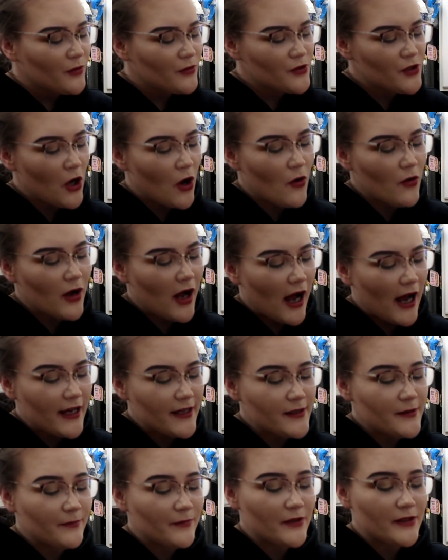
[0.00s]
So
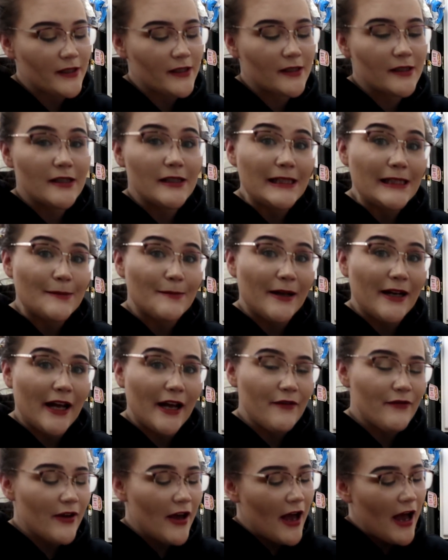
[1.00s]
guys, this is, this is my
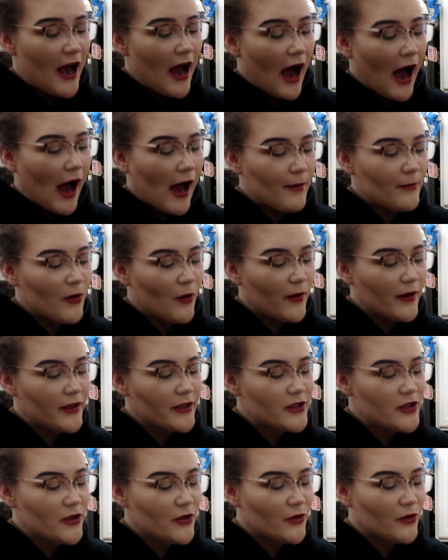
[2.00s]
knife. I'm
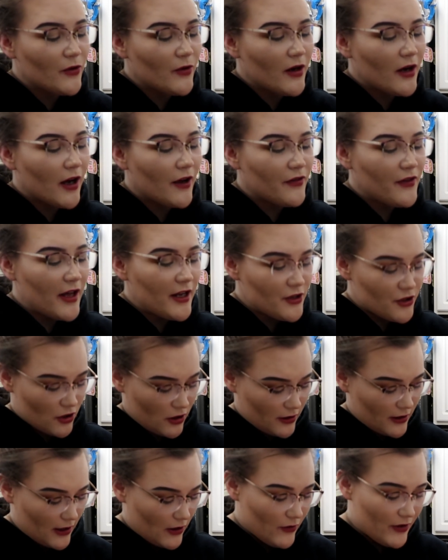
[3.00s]
going to cut that
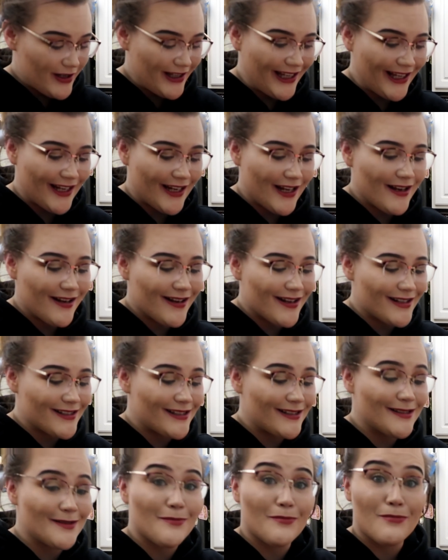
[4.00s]
chunk out and eat it
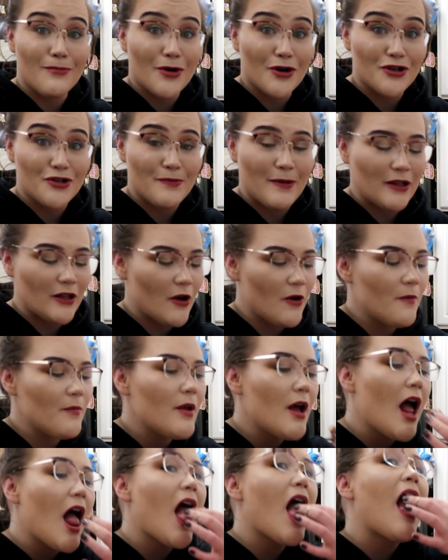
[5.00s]
because it's marshmallow.
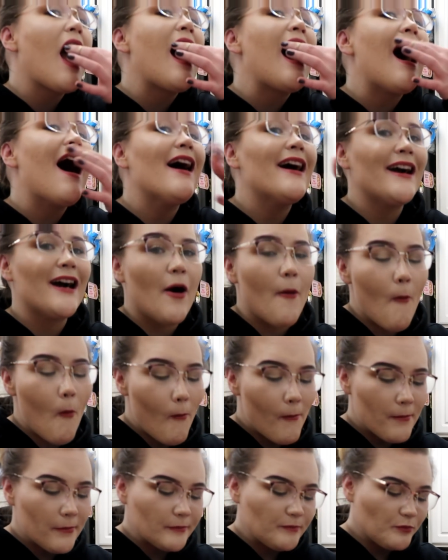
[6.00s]

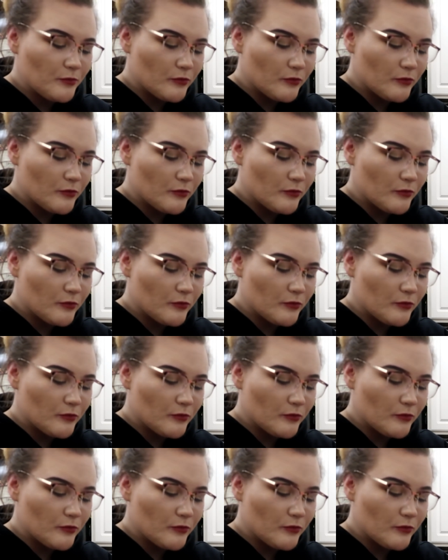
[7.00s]
am.